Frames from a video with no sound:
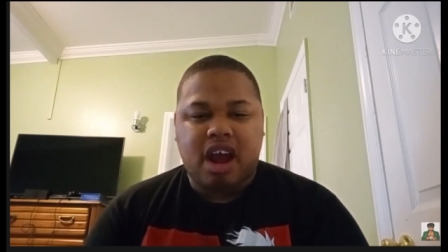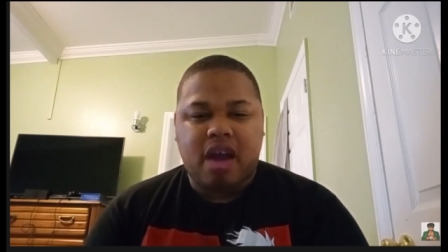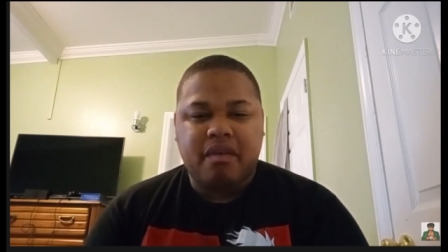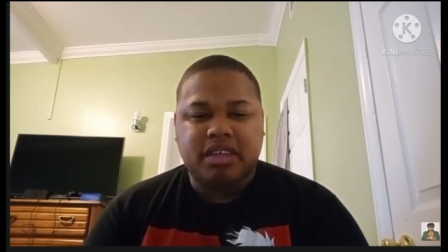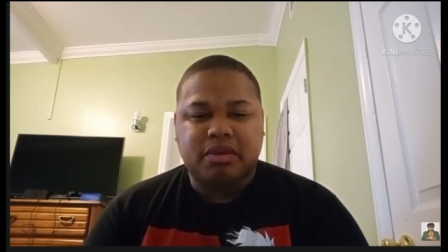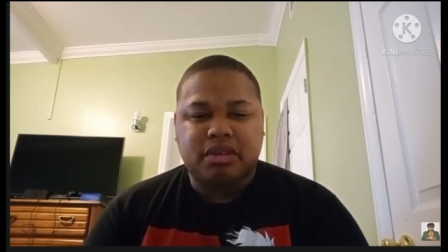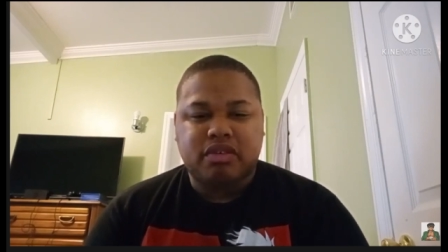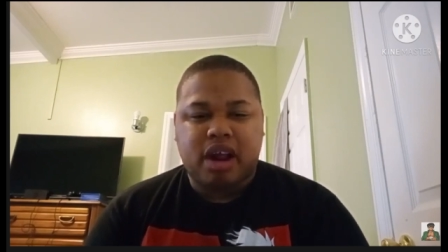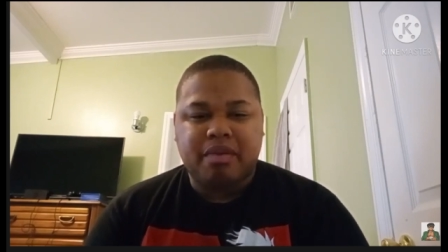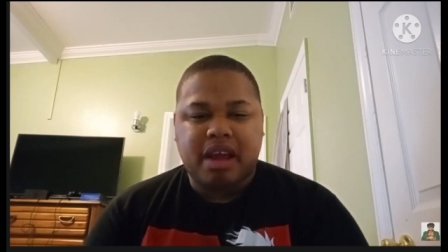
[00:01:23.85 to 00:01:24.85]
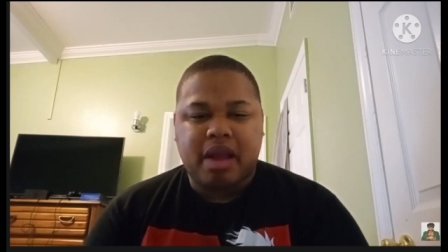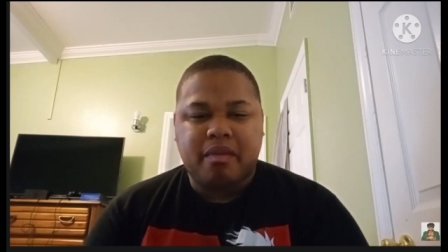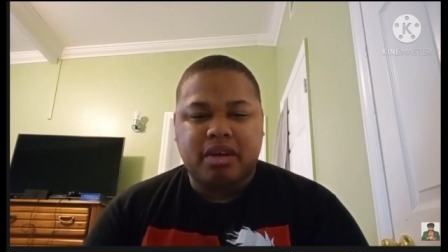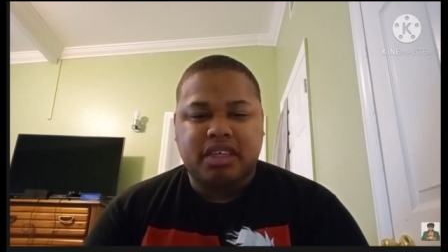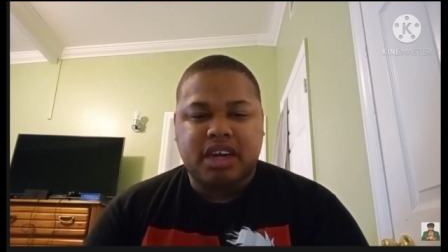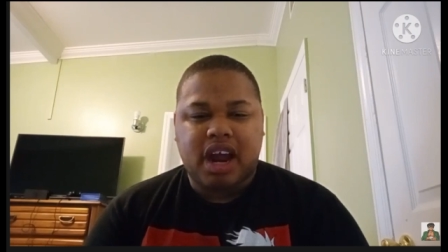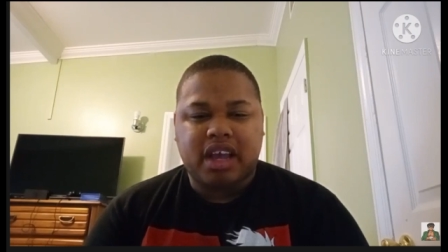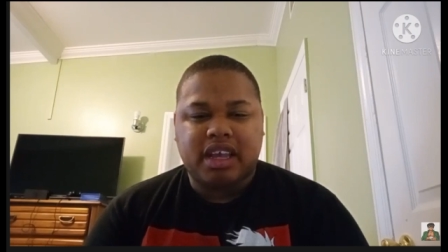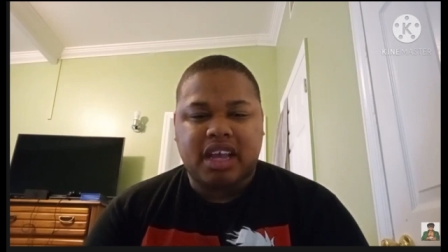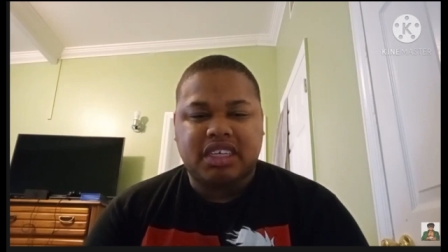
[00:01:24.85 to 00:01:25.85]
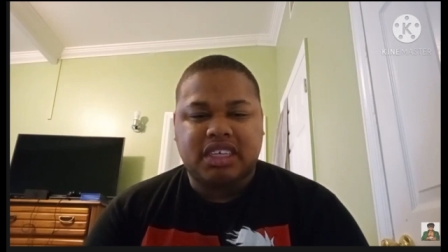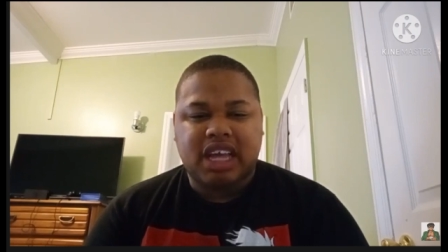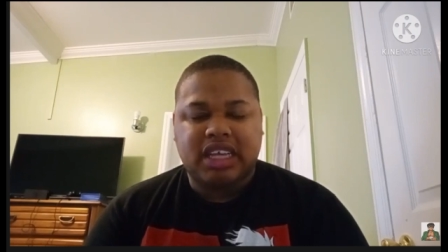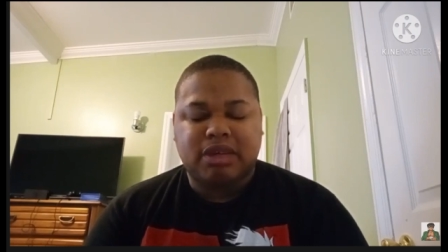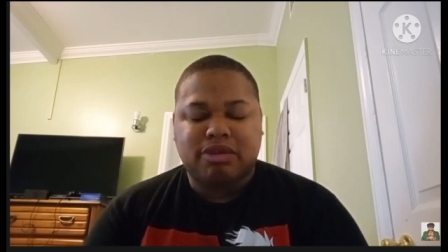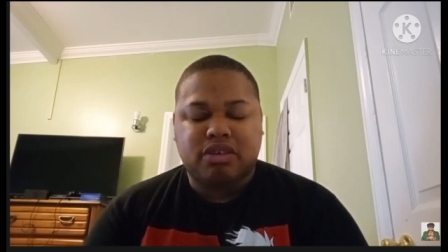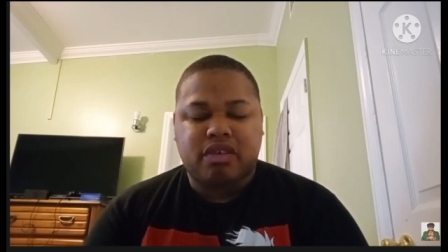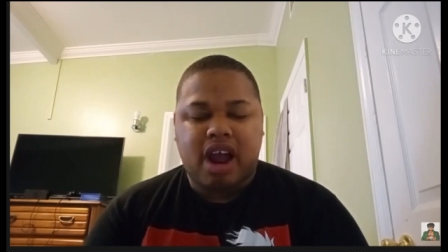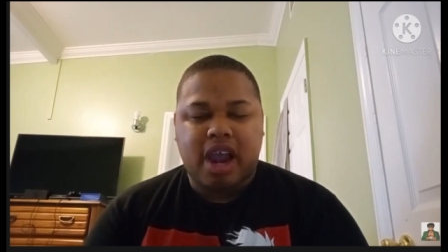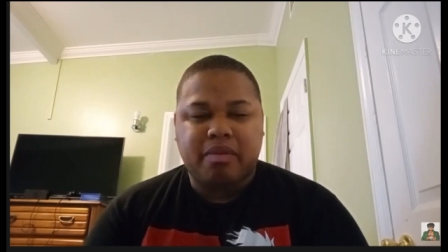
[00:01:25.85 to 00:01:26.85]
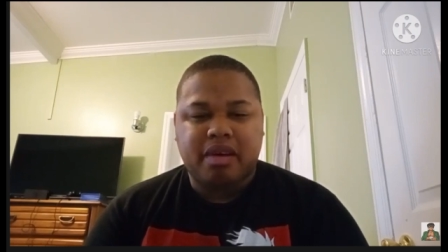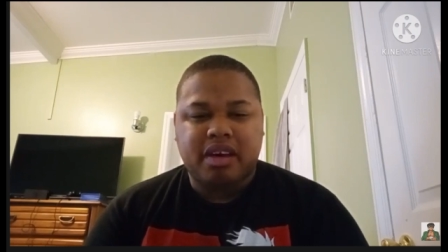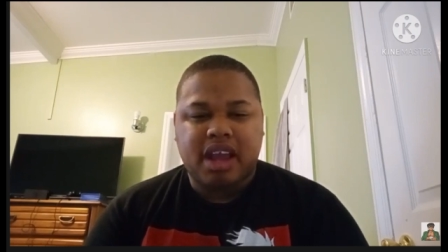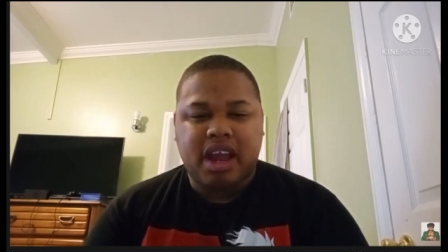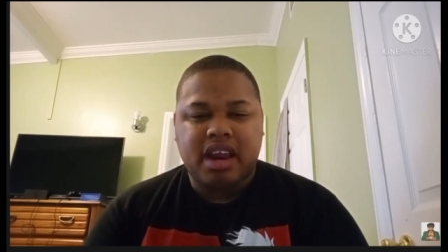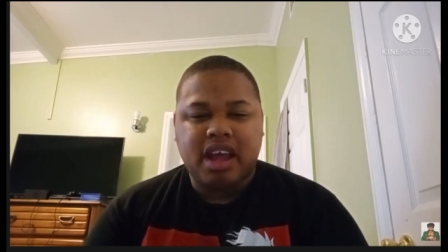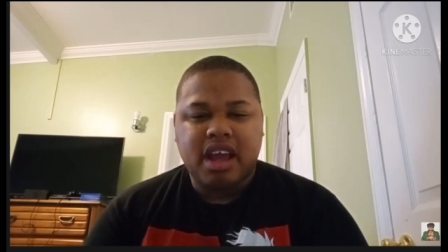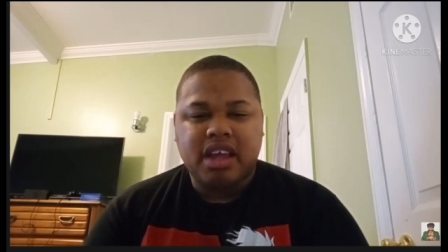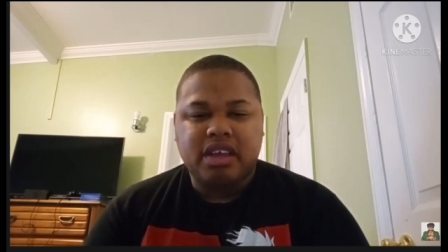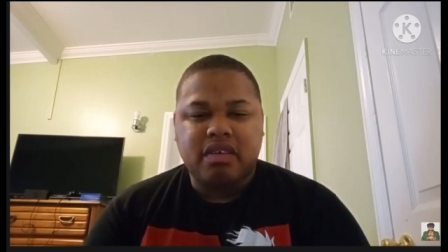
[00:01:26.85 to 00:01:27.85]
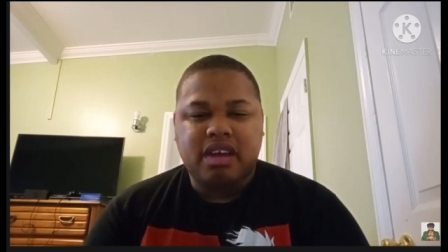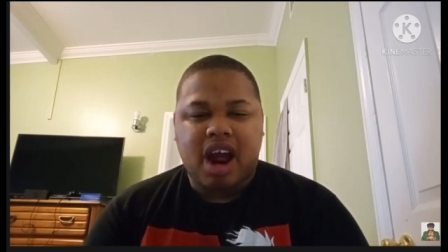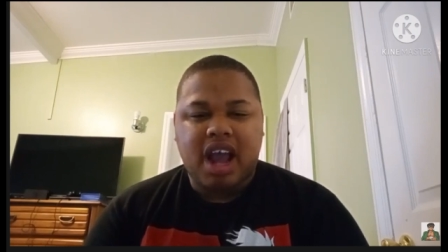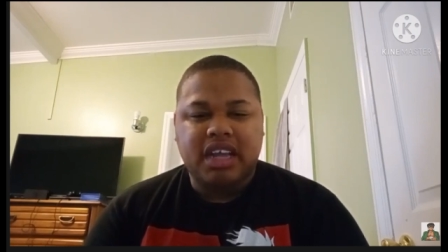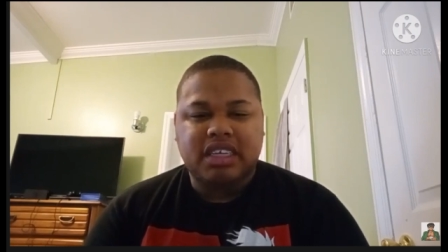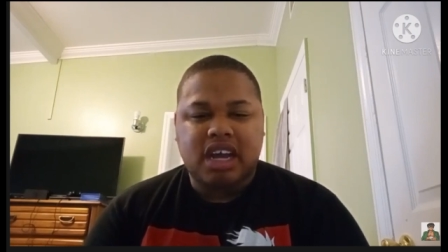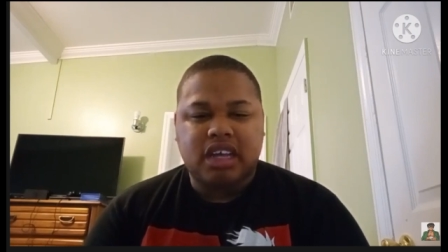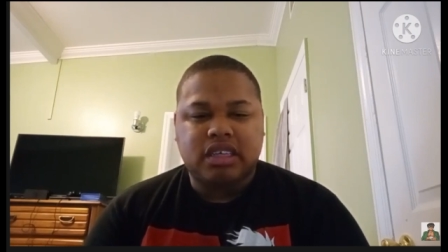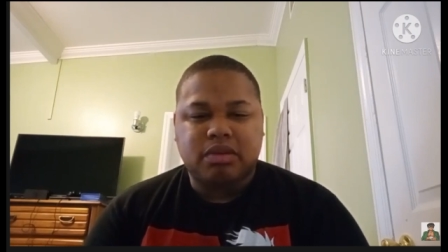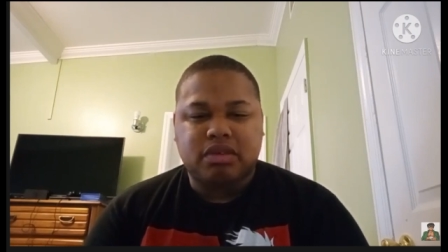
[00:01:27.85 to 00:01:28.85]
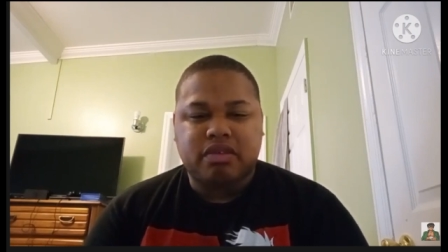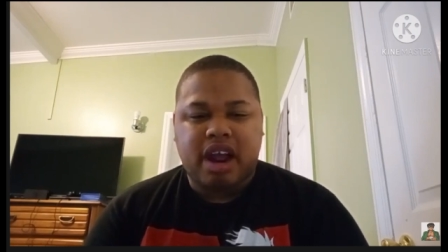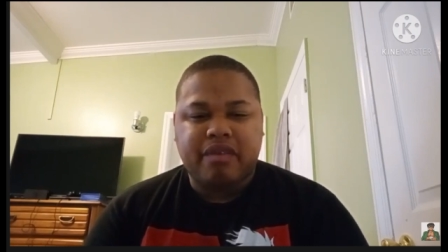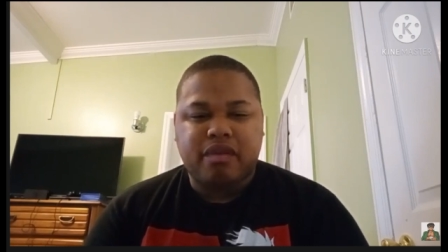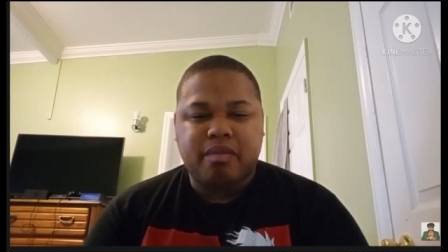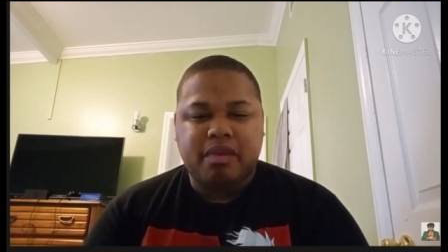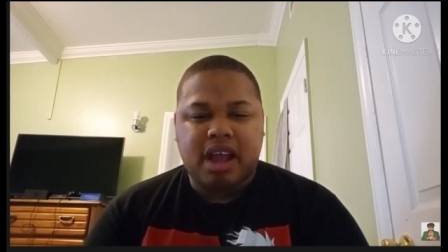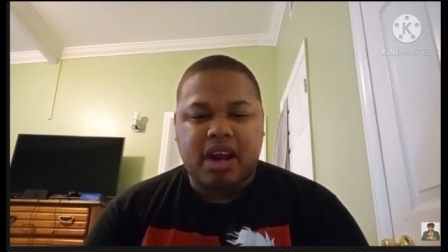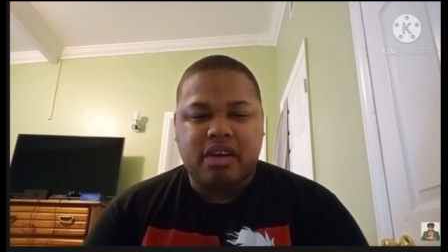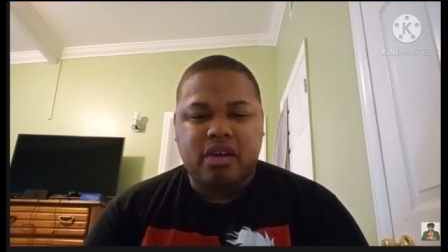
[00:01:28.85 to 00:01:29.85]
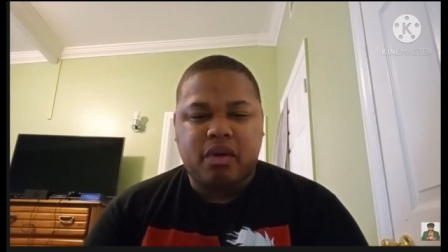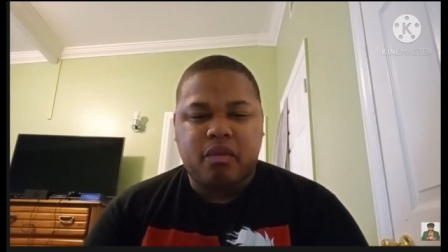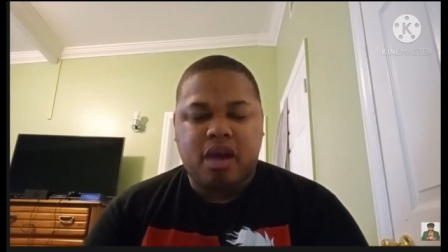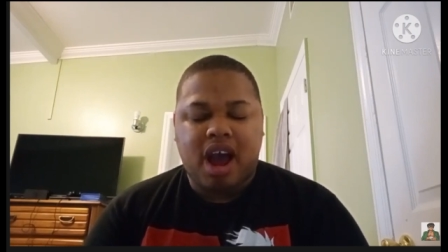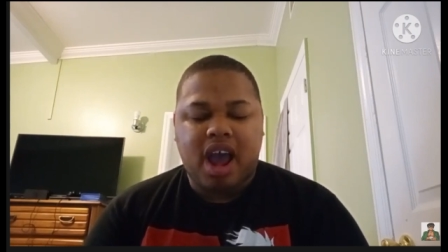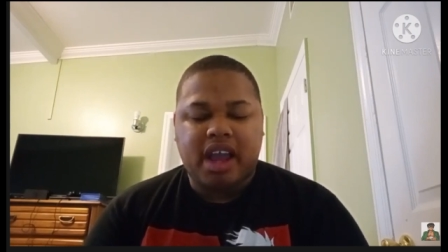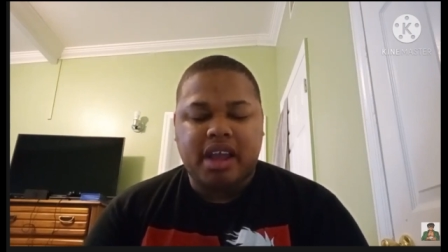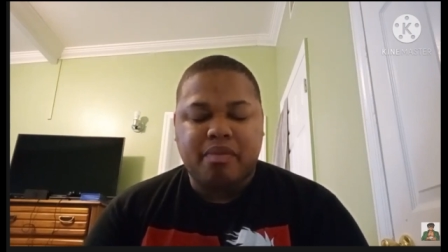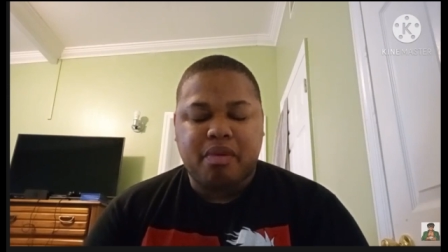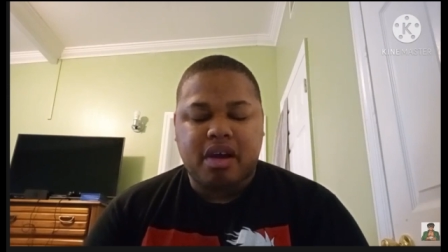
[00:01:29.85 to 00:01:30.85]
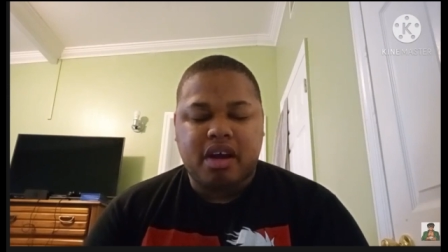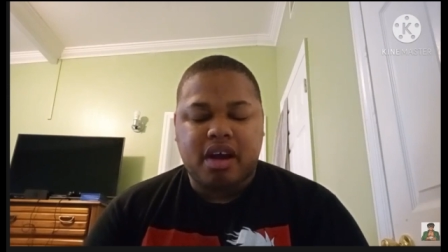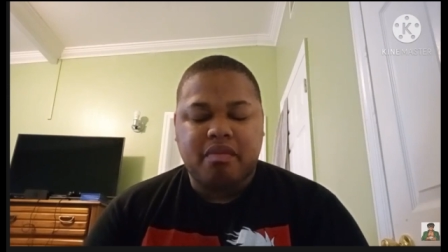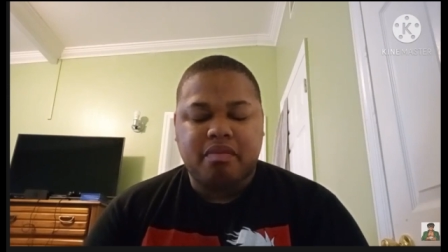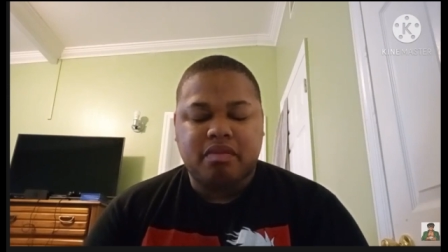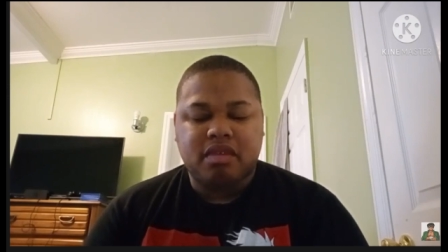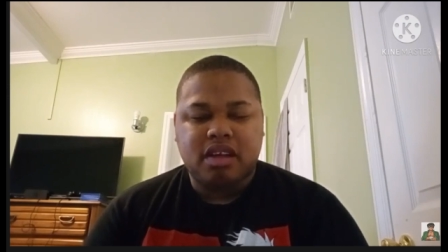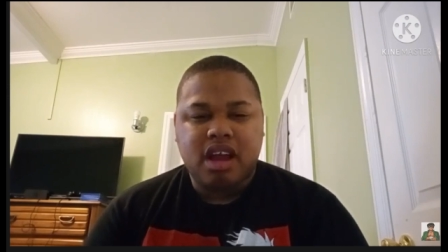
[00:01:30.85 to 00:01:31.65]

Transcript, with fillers: I always subscribe to everyone's channel. I, I stay subscribed, and yet you guys unsubscribe from me. I don't know why, but um,